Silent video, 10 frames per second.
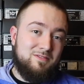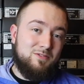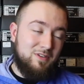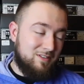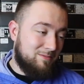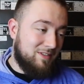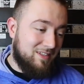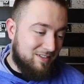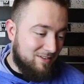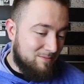Trust me,
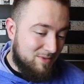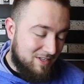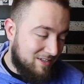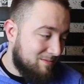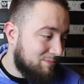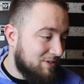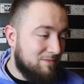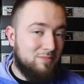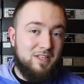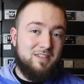it's going to be a
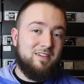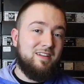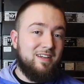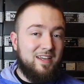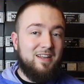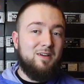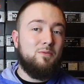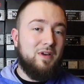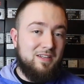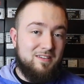complete blessing. And I cannot
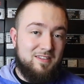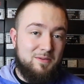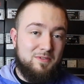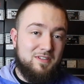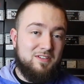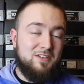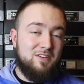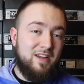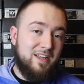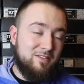wait to see what this
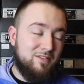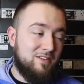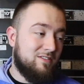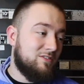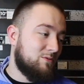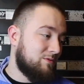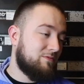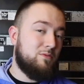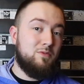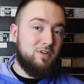year has in store
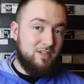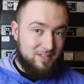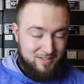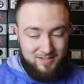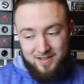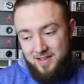for us.